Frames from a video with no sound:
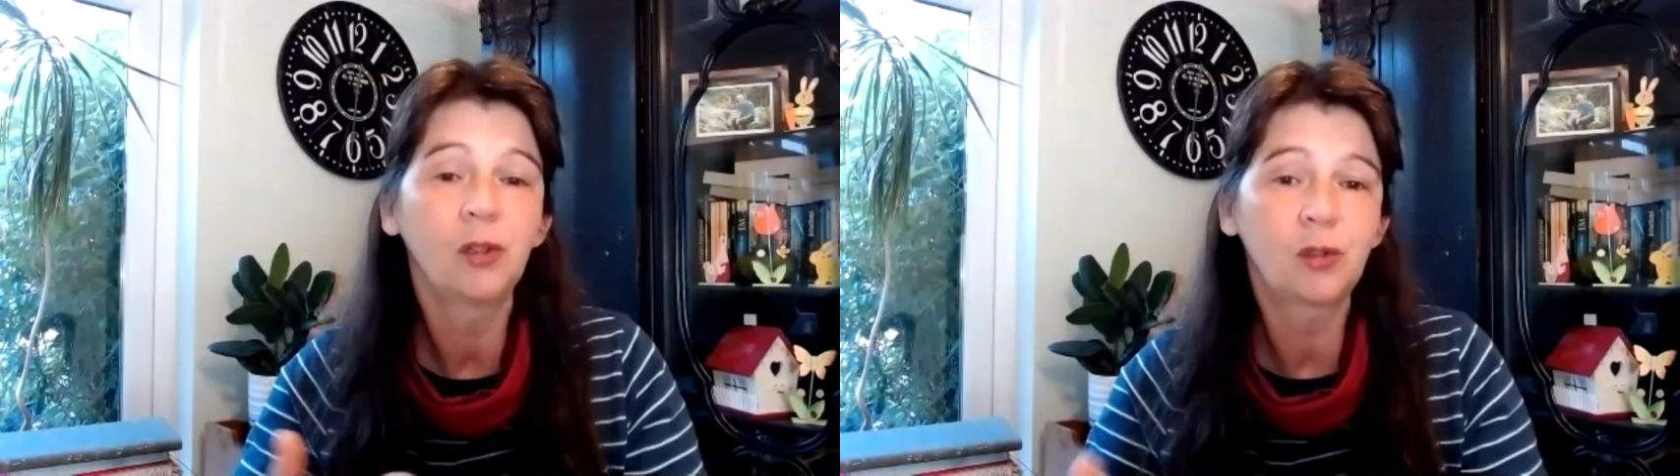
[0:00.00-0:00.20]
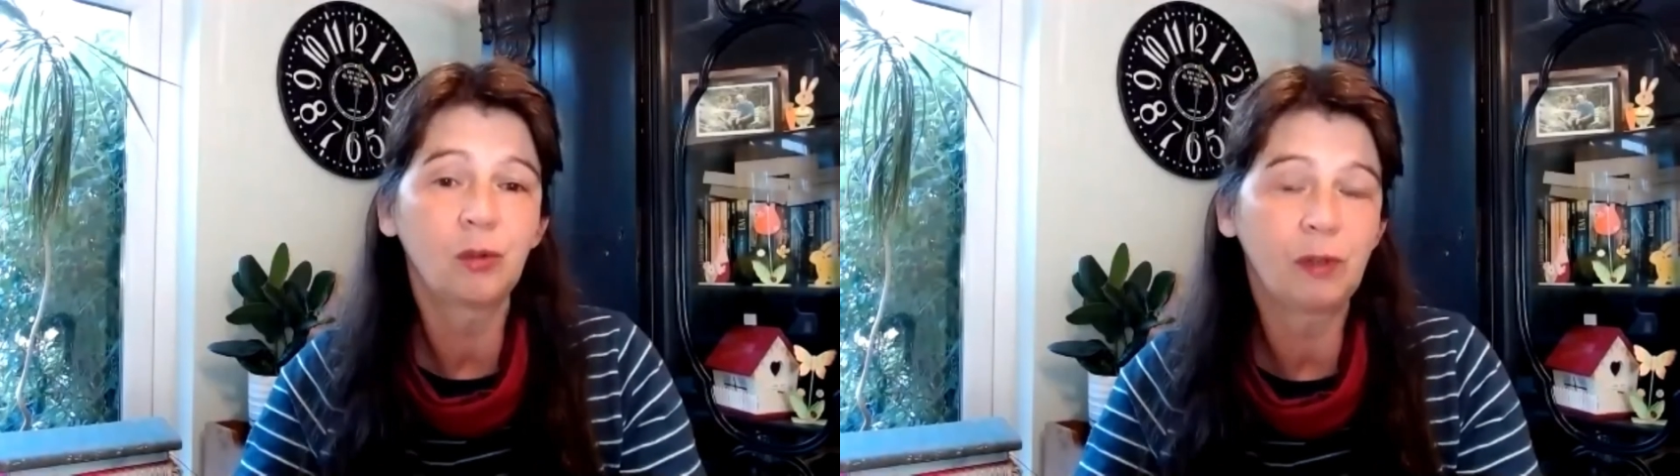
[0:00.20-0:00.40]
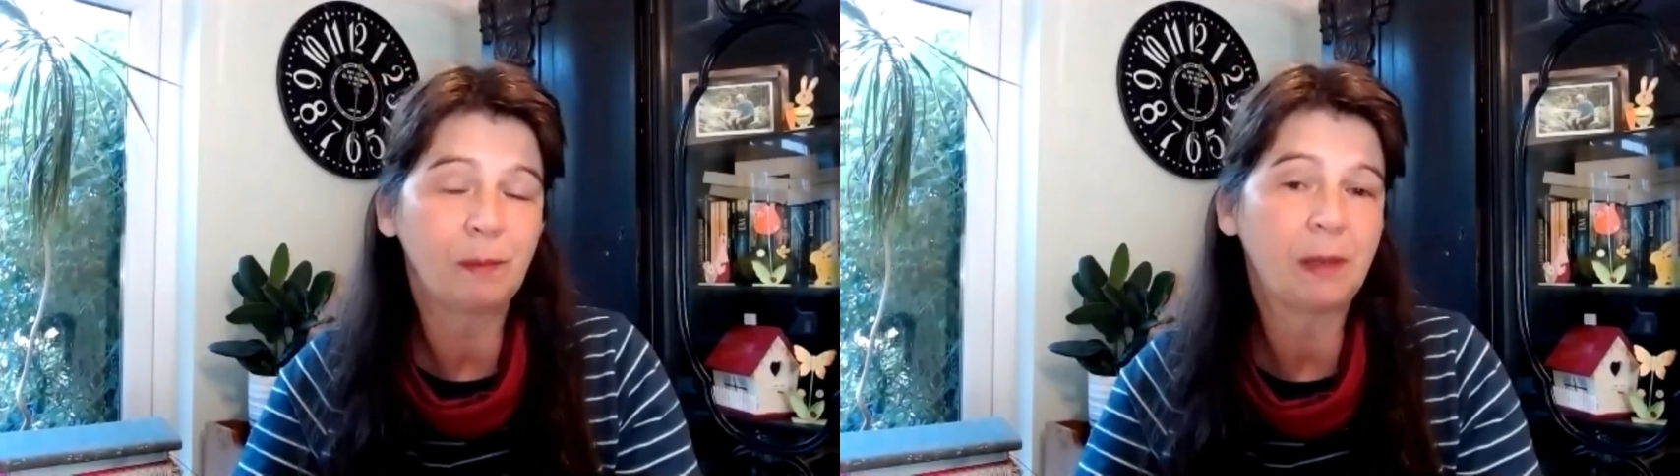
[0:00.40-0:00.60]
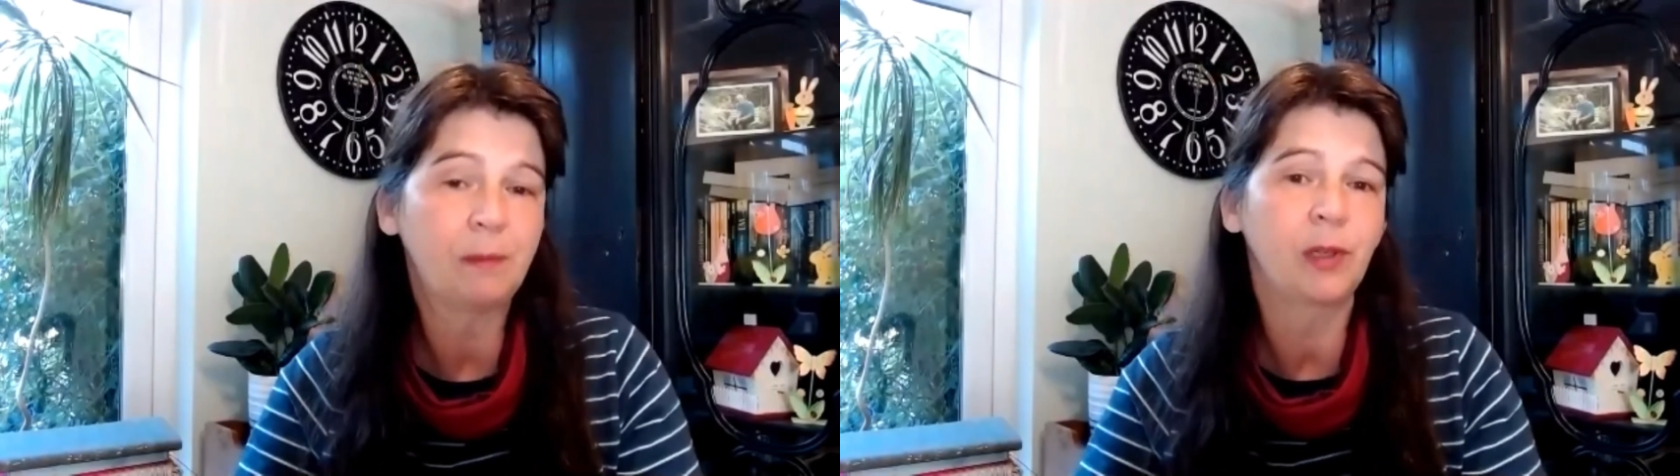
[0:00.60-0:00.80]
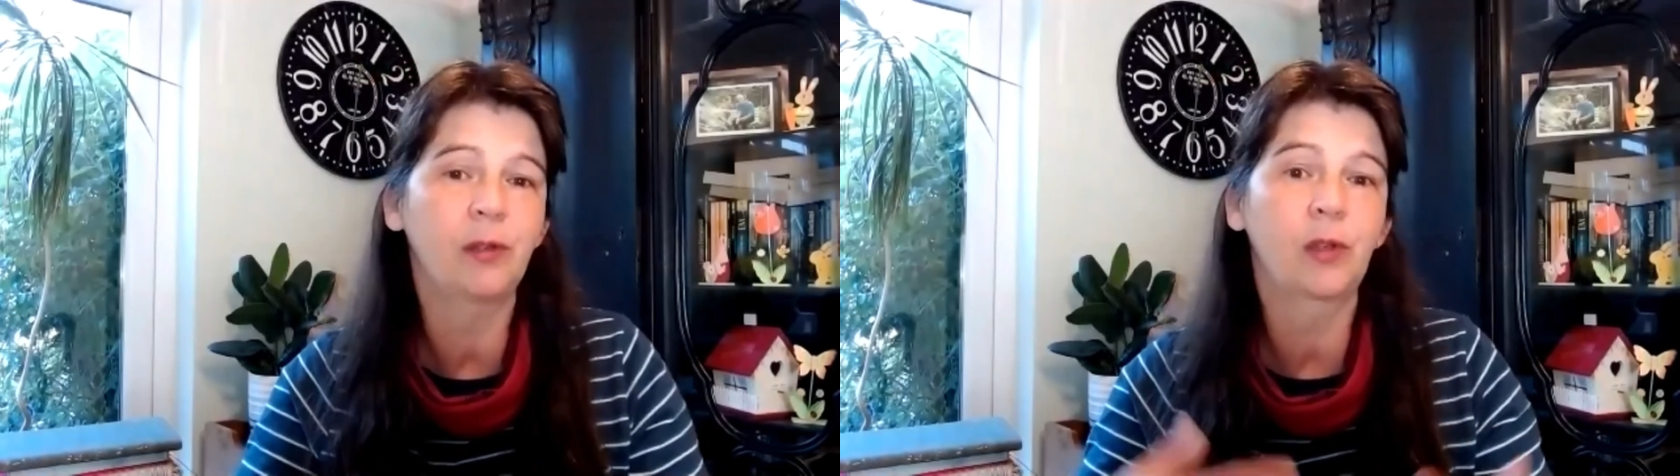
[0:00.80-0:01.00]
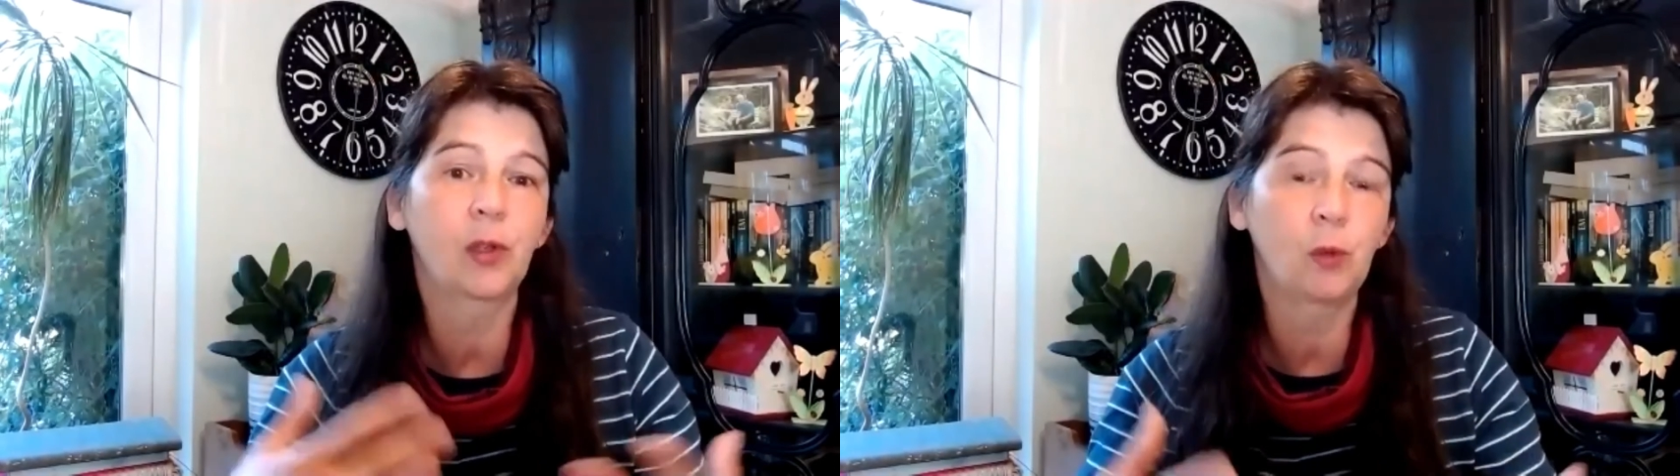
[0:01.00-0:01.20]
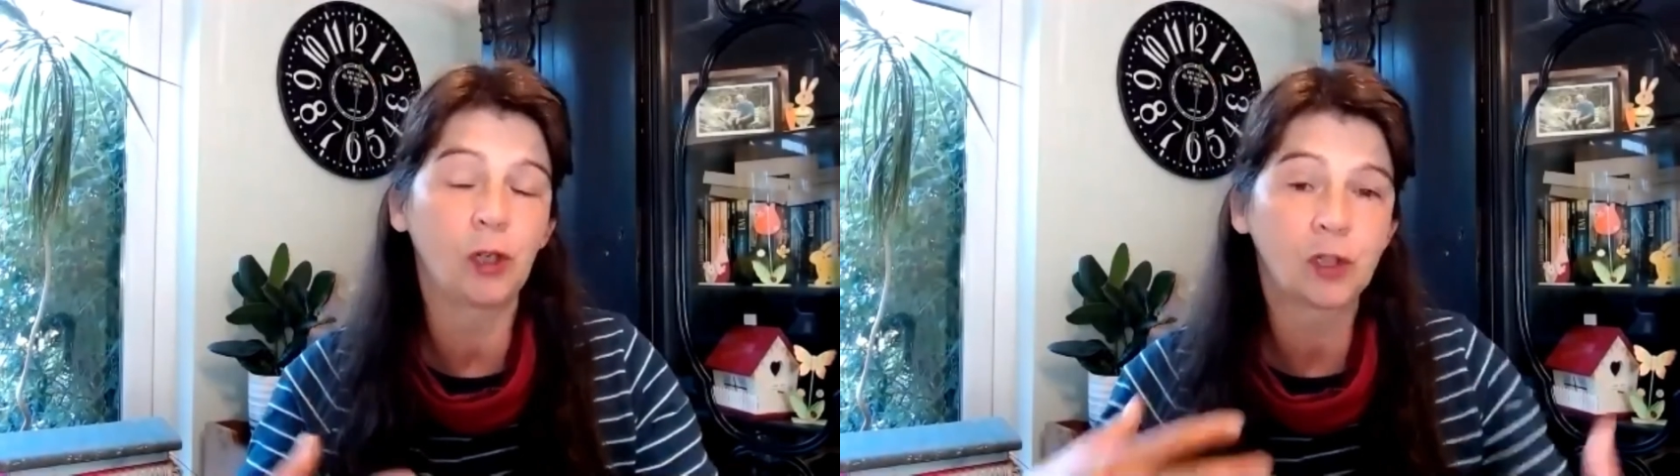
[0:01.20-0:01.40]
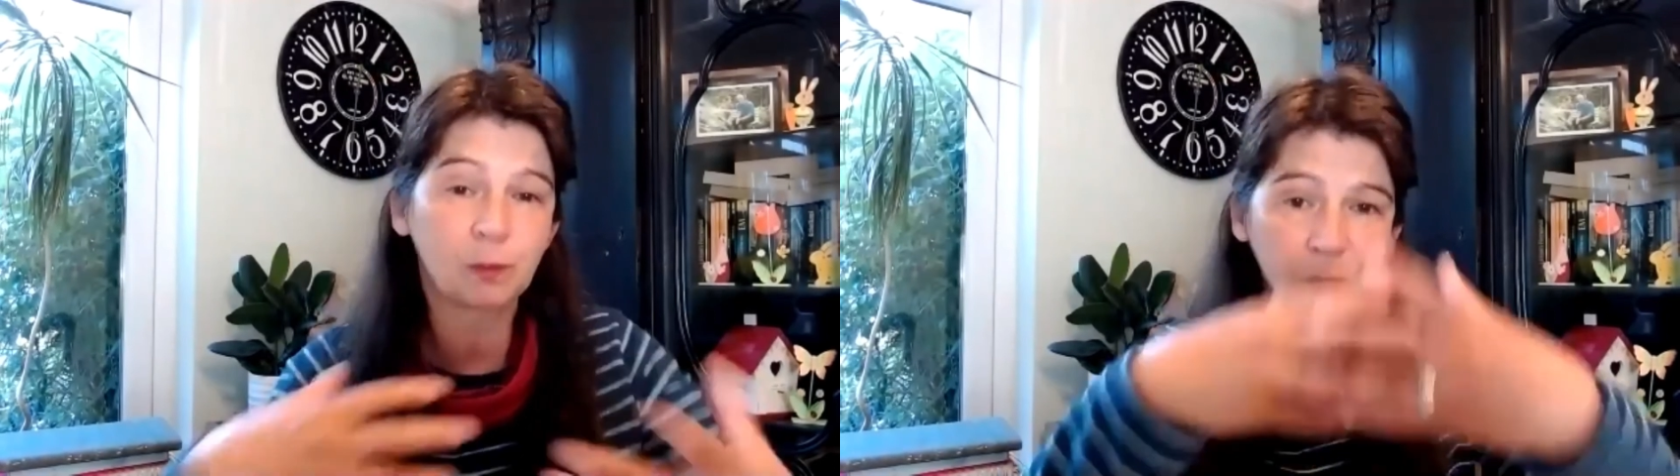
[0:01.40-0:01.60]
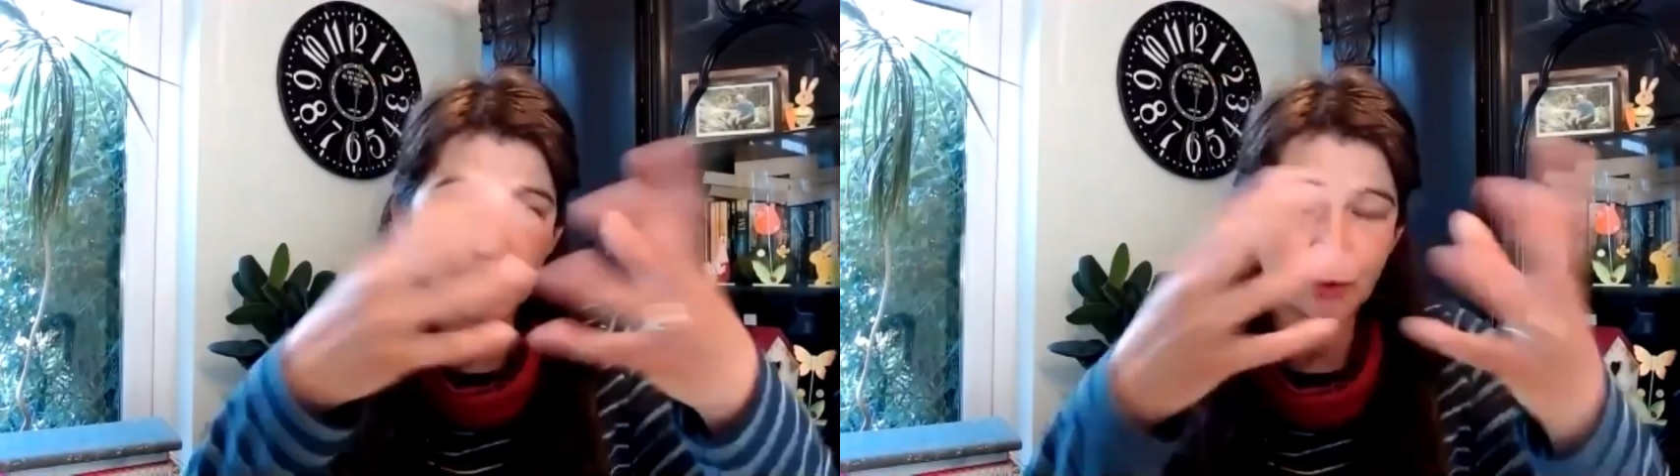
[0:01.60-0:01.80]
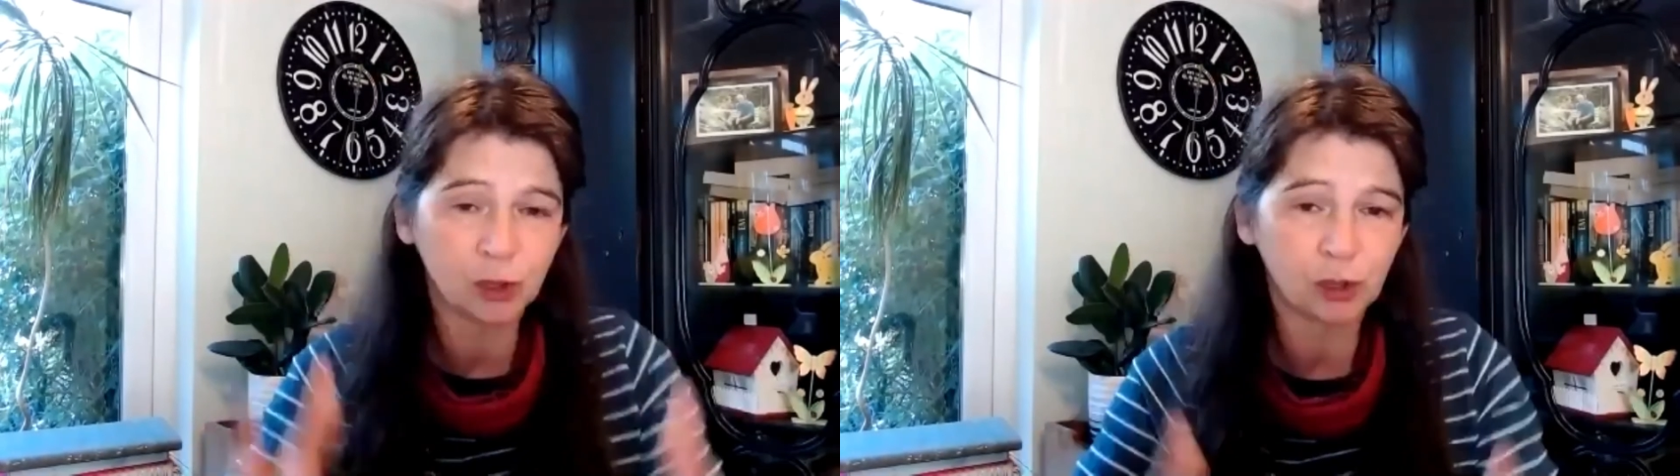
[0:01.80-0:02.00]
to remember the words
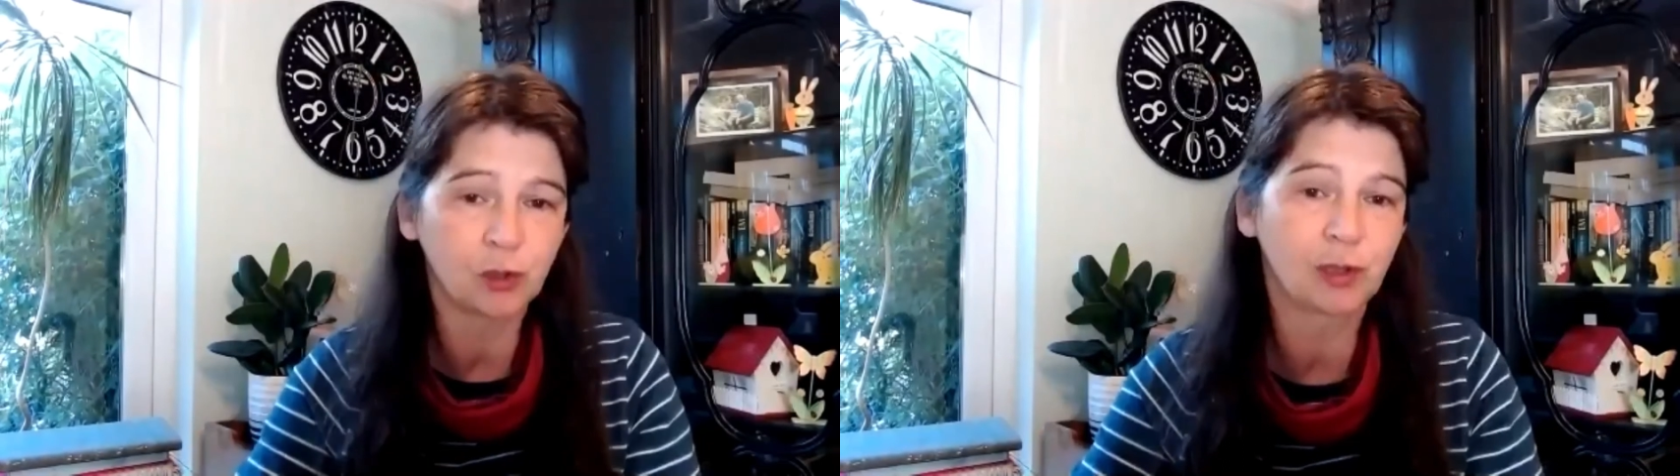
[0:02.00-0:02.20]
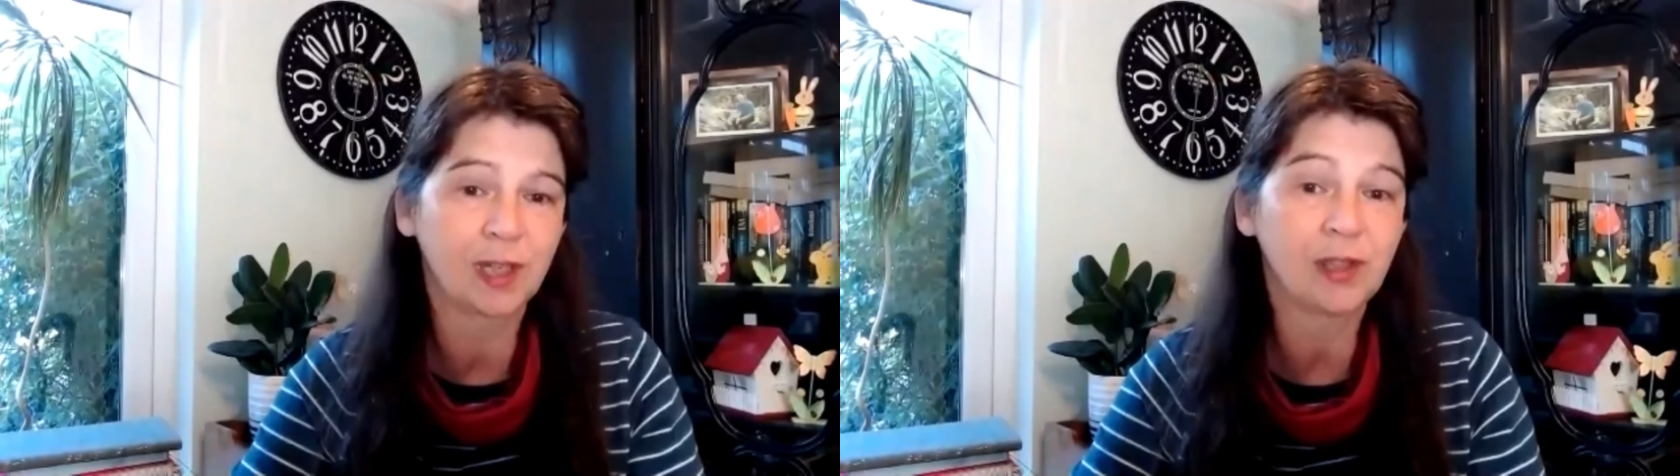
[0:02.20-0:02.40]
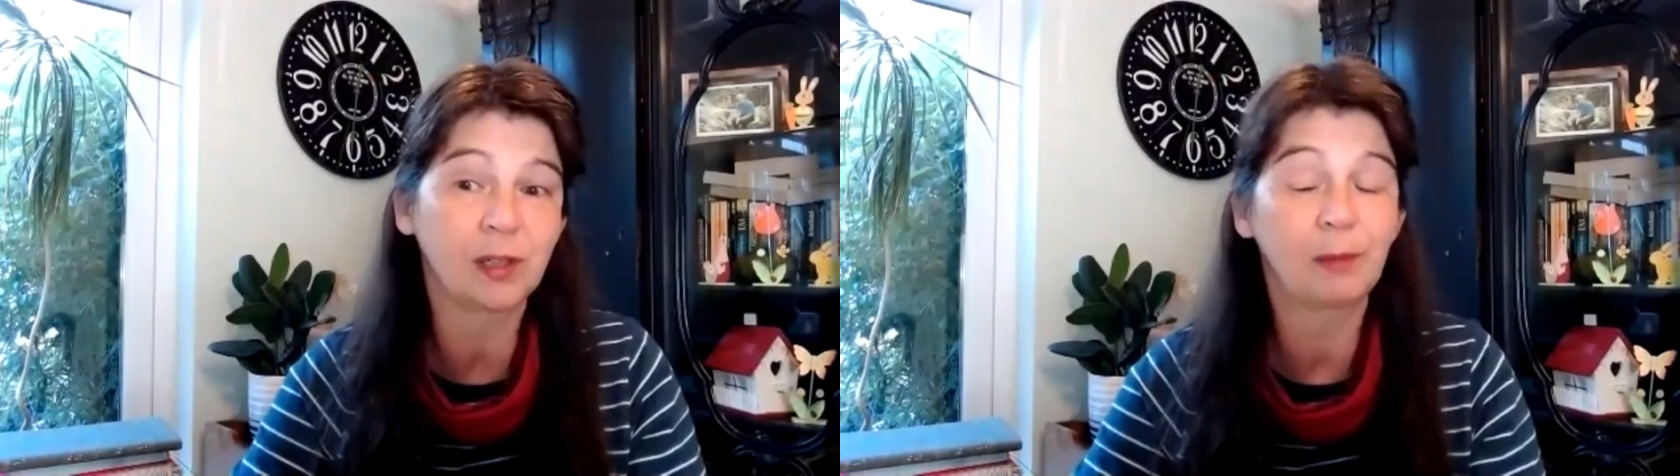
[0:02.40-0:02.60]
because they go together.